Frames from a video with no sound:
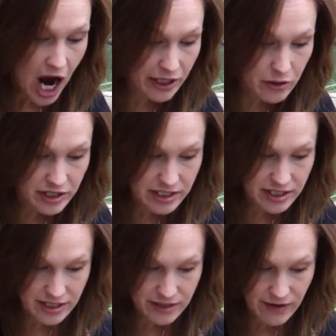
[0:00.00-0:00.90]
I know this
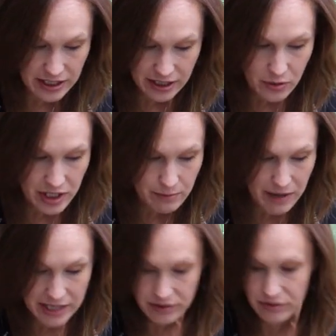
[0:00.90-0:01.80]
is this fucking Queen of
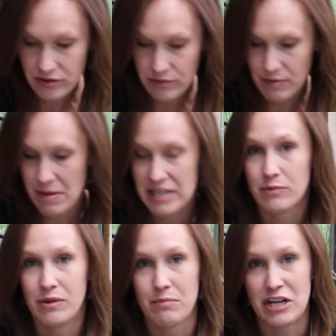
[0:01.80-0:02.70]
Pentacles who's been
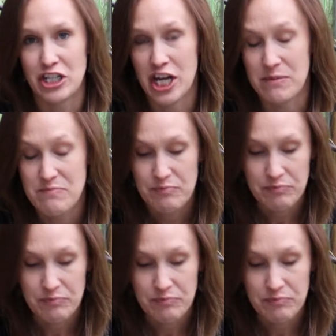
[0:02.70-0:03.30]
messing with my shit.